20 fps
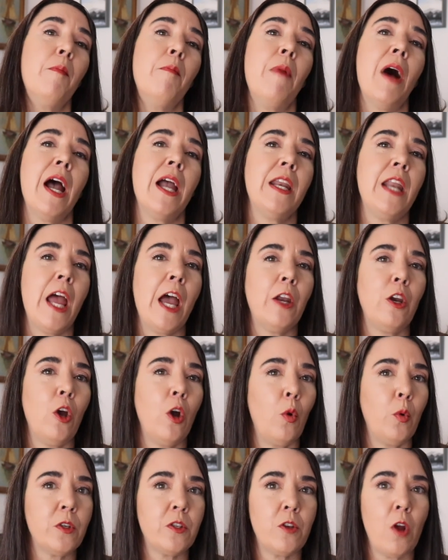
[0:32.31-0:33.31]
My
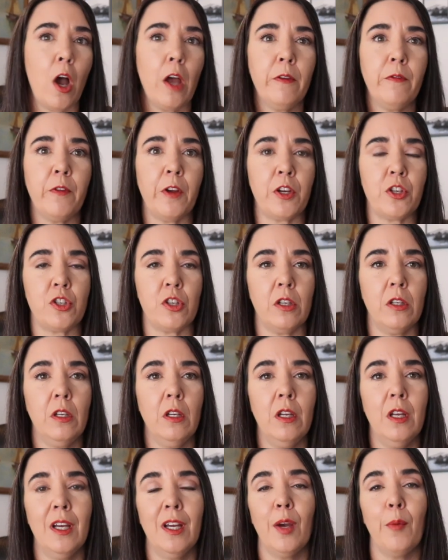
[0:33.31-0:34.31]
NaNo was
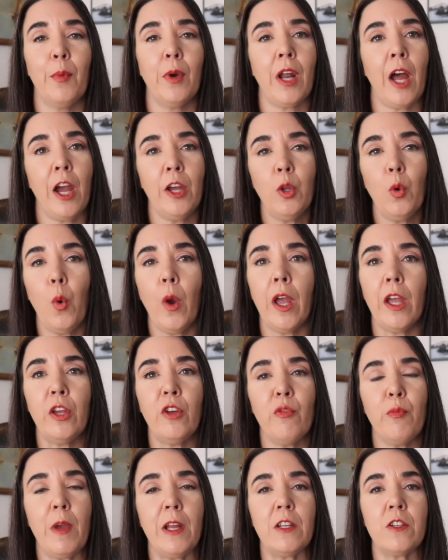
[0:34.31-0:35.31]
nonfiction, but either way,
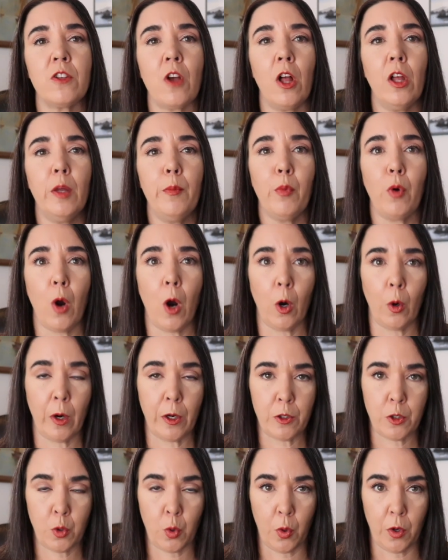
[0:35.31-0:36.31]
you've made solid
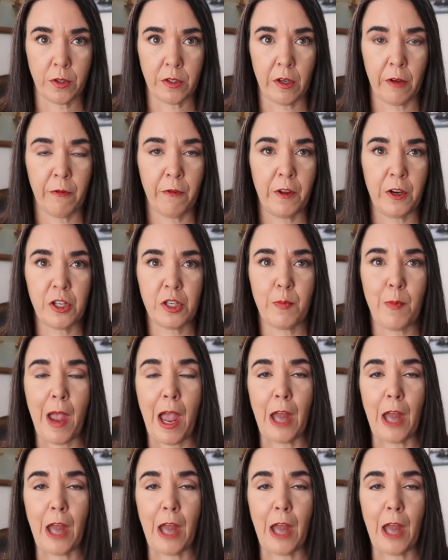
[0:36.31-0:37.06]
progress towards a finished